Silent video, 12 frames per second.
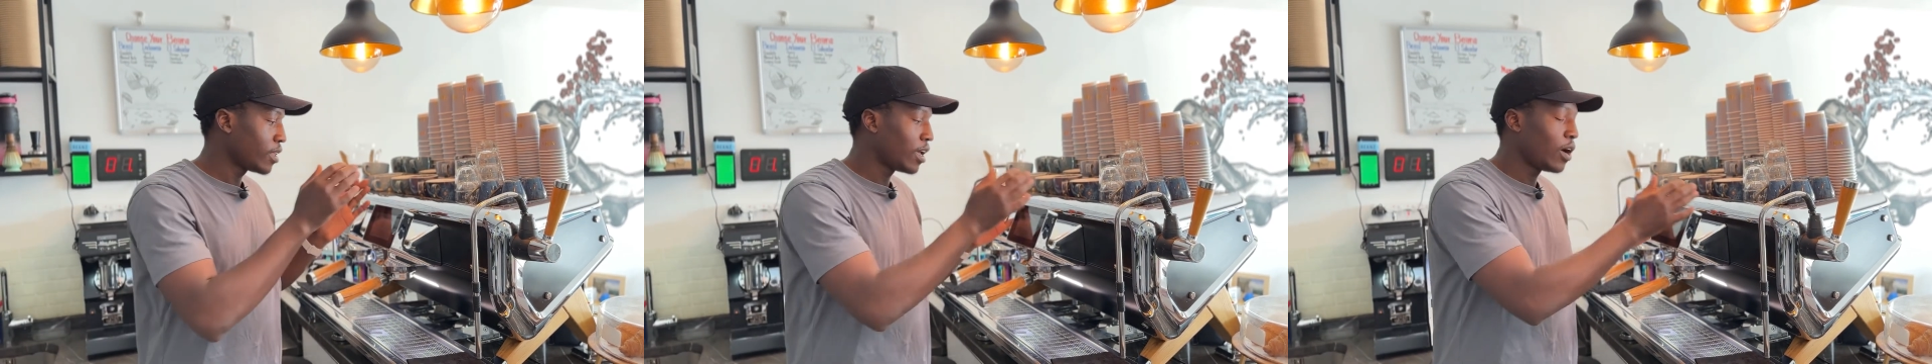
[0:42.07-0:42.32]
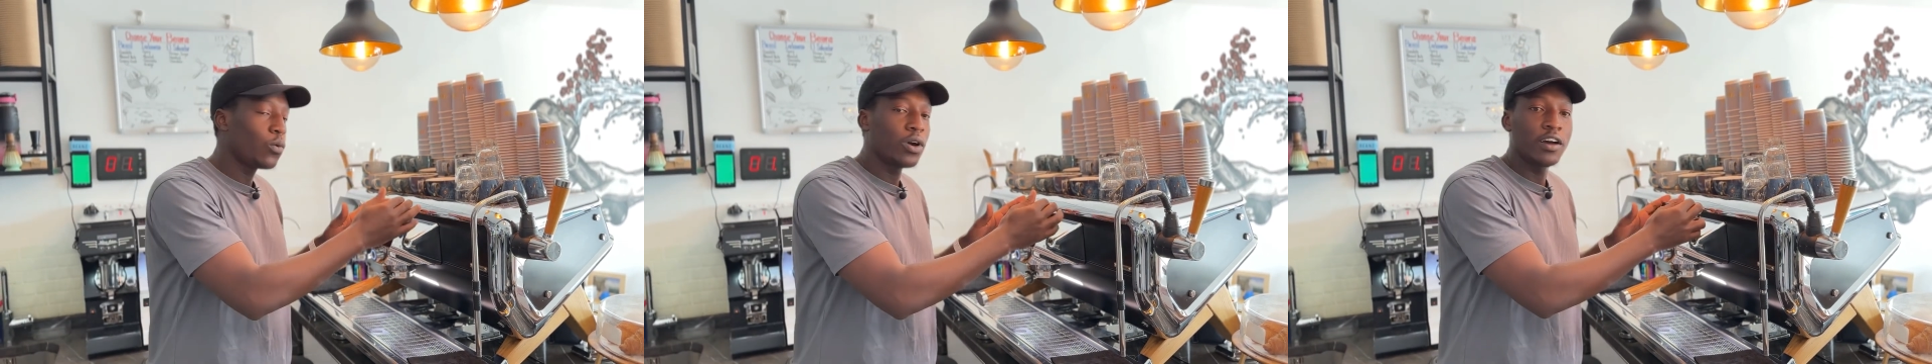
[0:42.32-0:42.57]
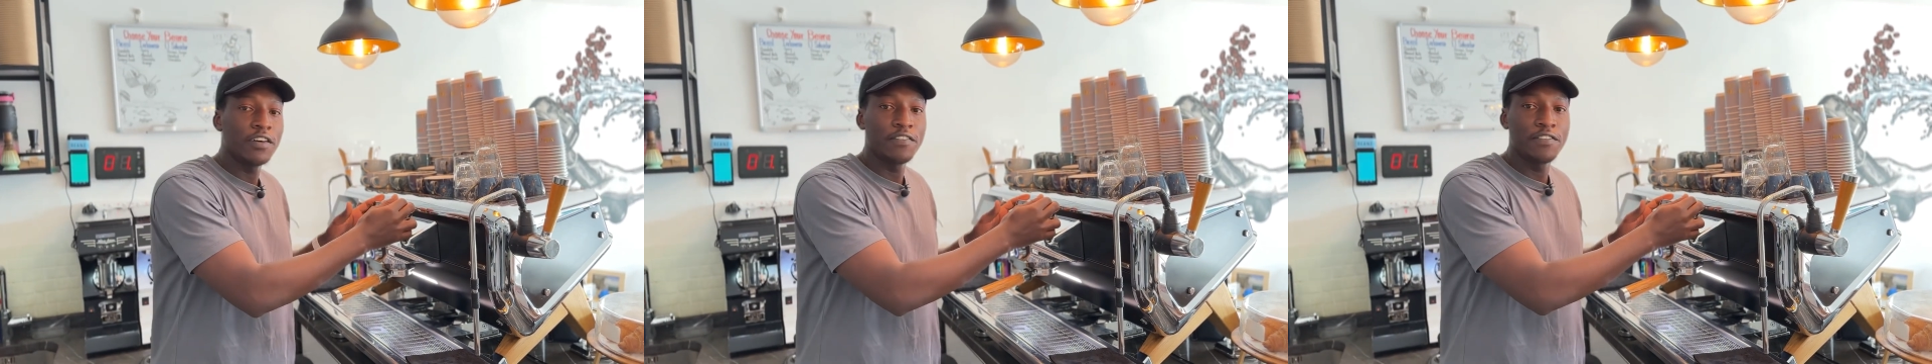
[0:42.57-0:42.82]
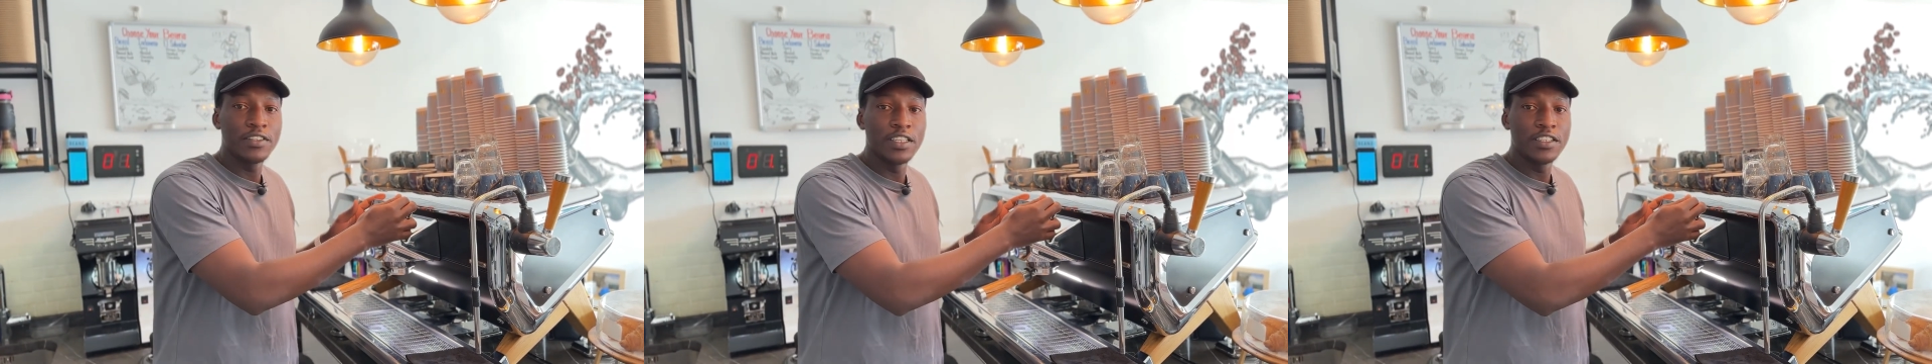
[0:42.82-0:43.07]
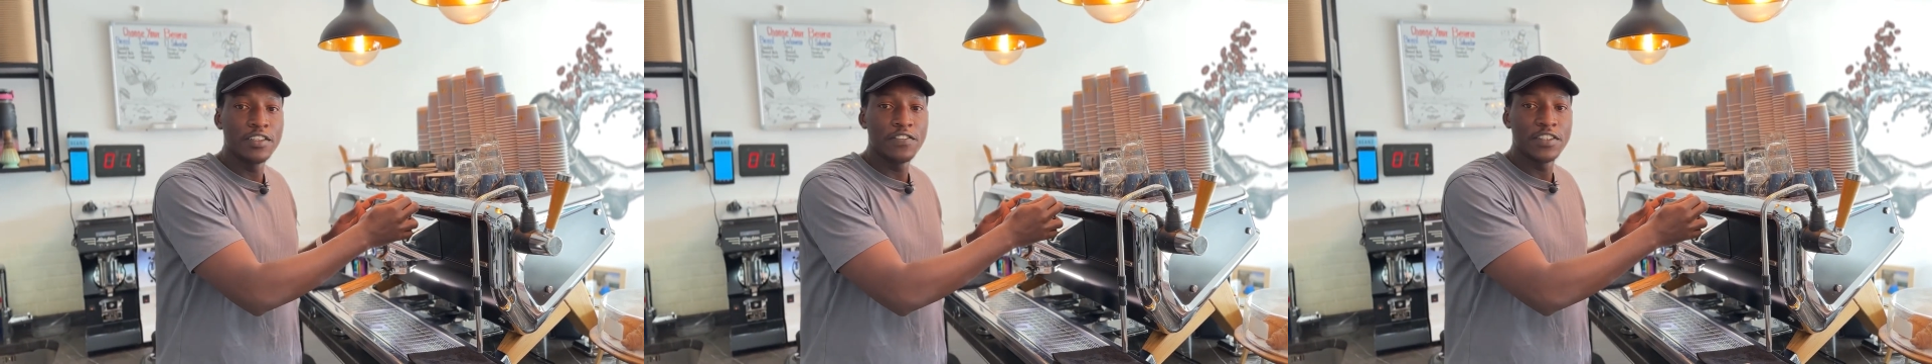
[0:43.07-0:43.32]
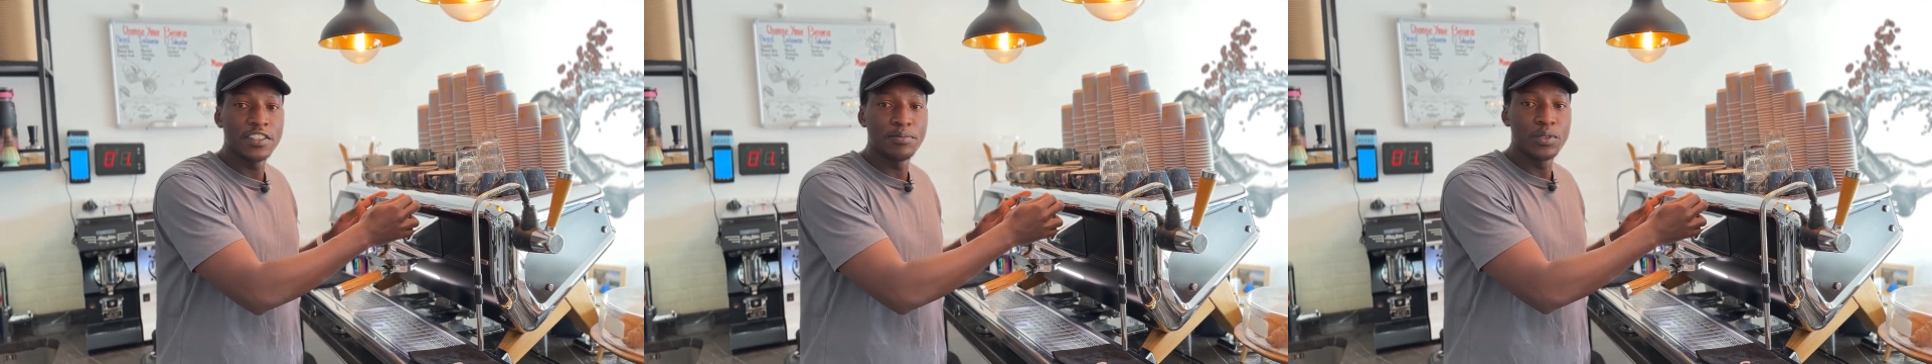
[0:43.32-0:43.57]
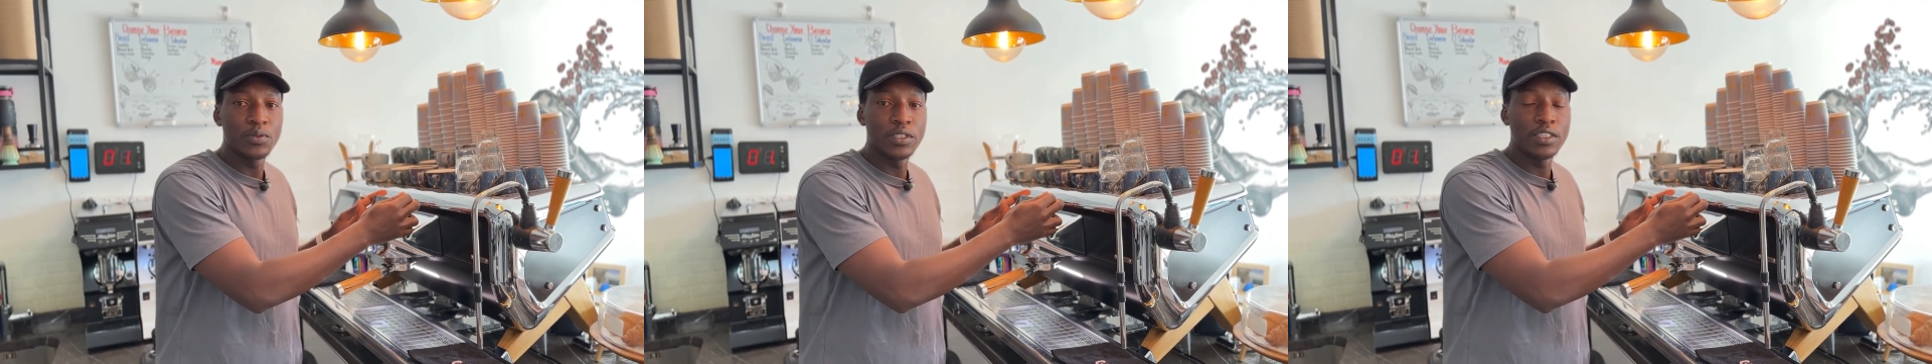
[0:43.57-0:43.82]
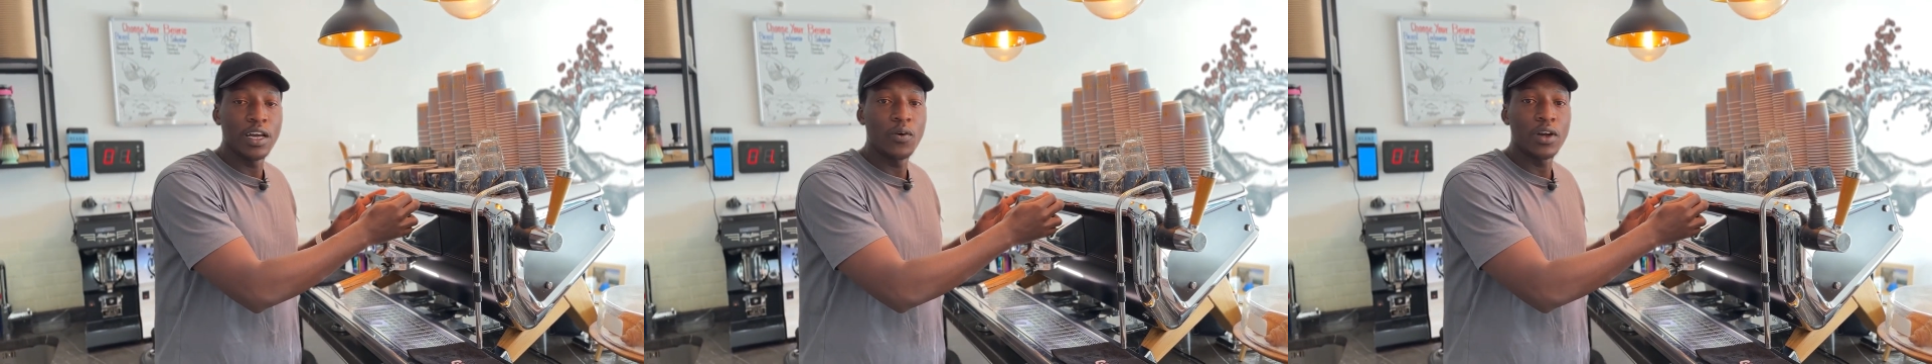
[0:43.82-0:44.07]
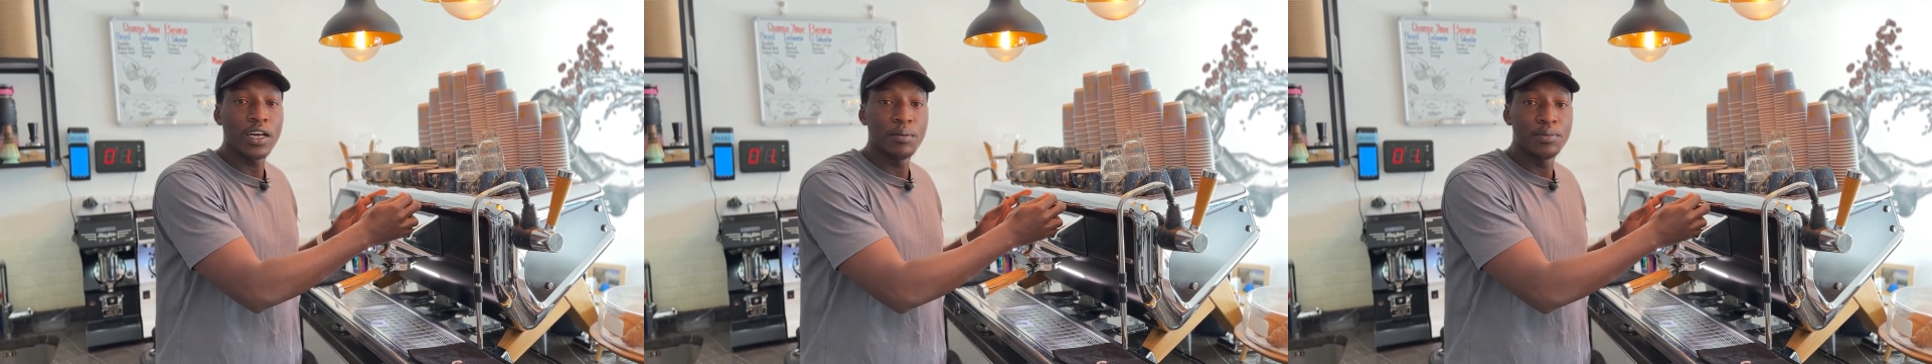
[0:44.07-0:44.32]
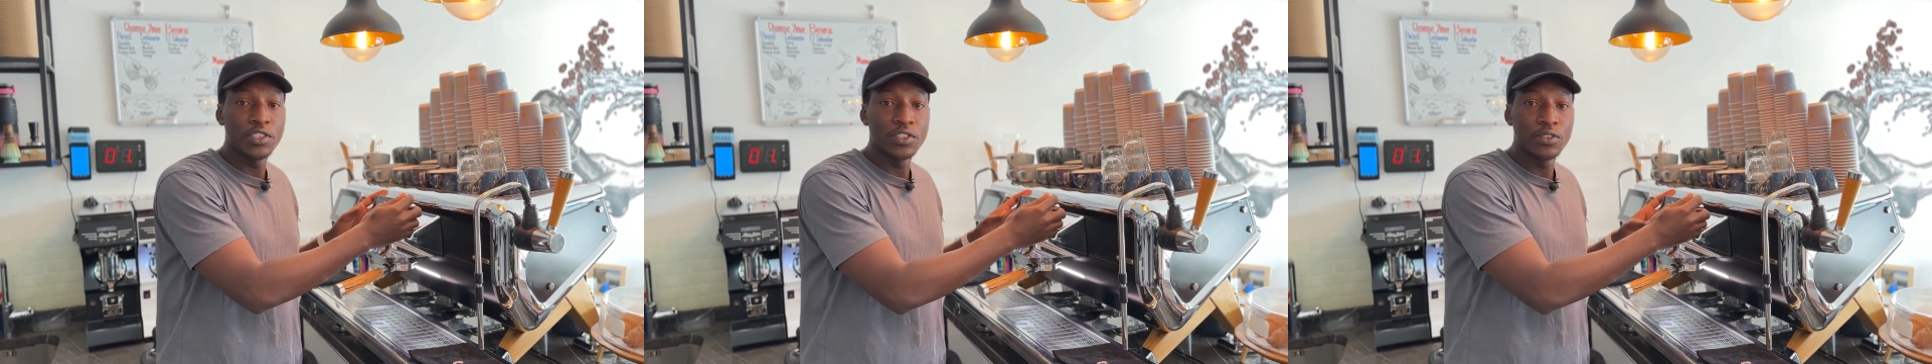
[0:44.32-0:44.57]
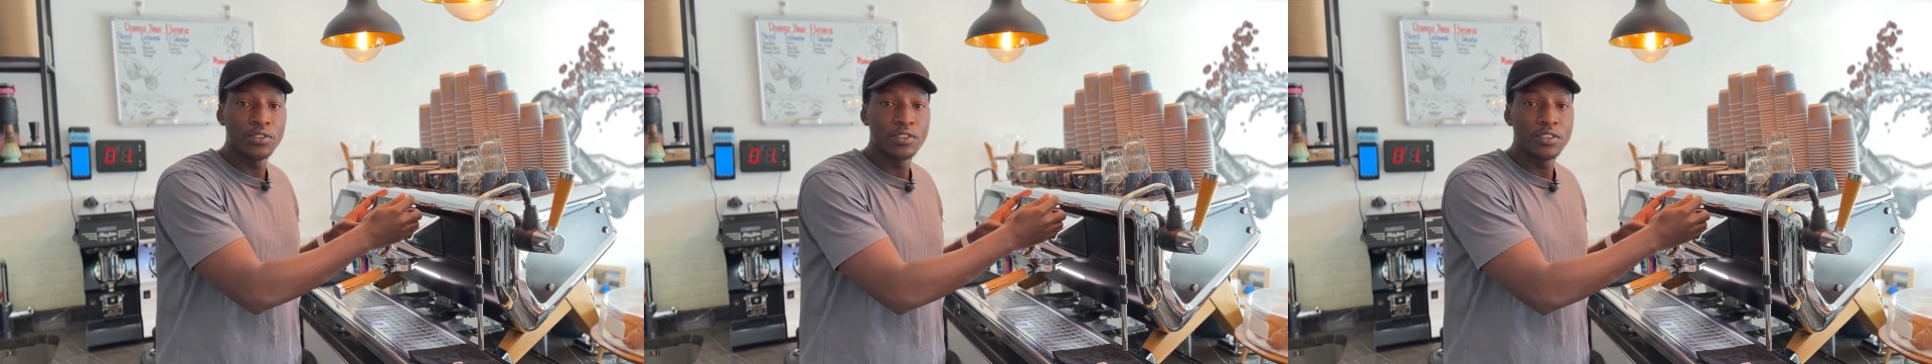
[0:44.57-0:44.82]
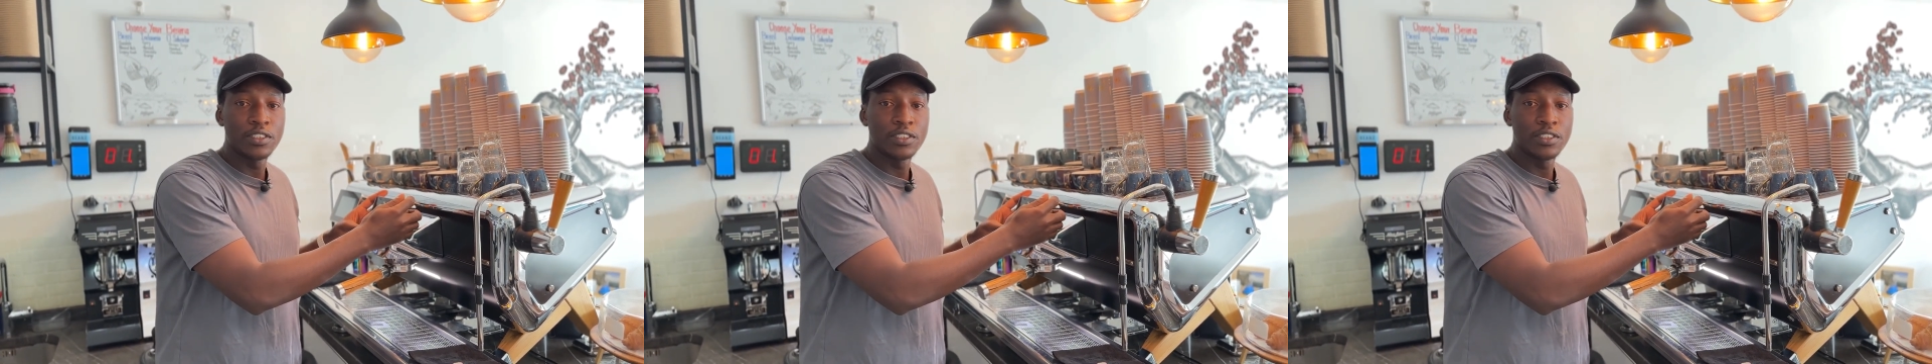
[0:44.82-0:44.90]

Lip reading: the difference between our cappuccino,